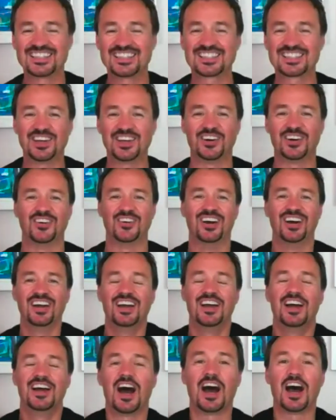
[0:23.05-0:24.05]
So,
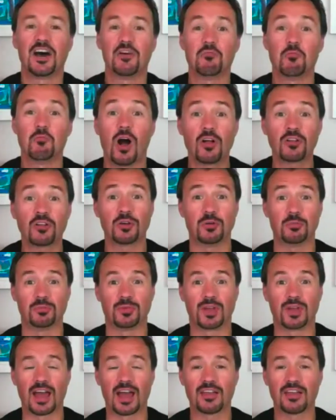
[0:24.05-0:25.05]
welcome,
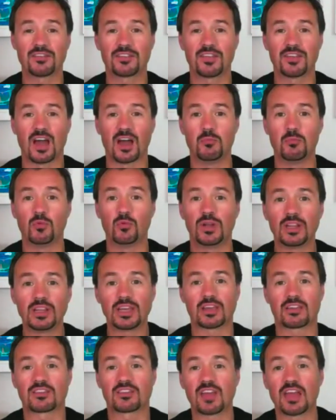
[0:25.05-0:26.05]
guys. I'm really
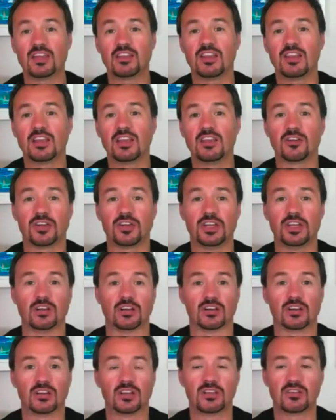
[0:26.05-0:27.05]
excited that you're here.
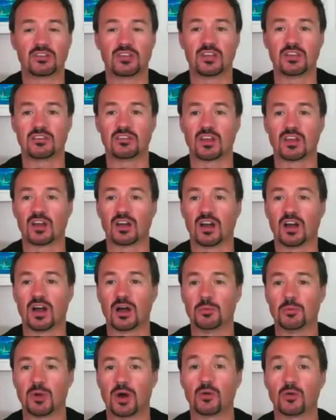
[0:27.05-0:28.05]
This is
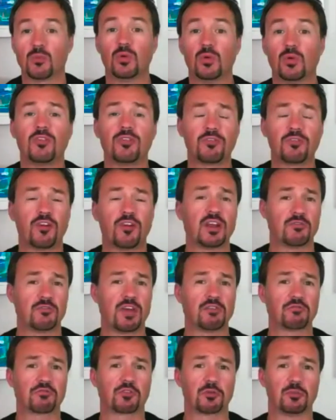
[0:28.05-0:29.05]
a real fun
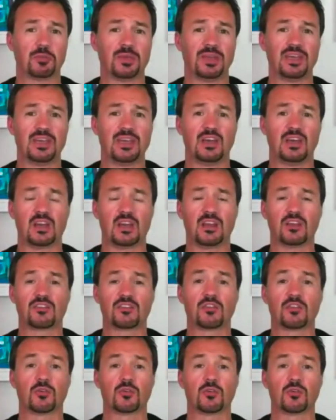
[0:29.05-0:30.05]
event for me, and it's
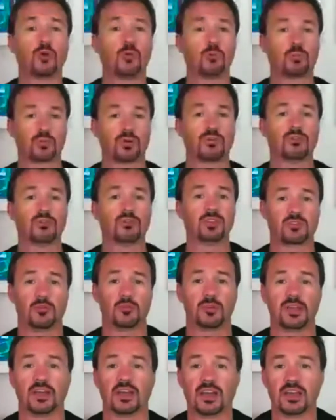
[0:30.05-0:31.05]
a real privilege
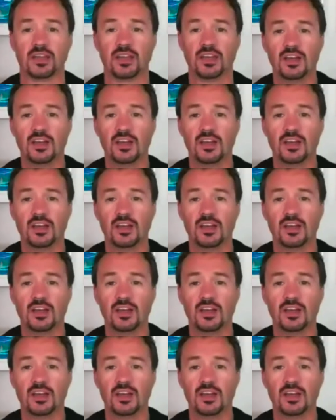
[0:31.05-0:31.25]
for me.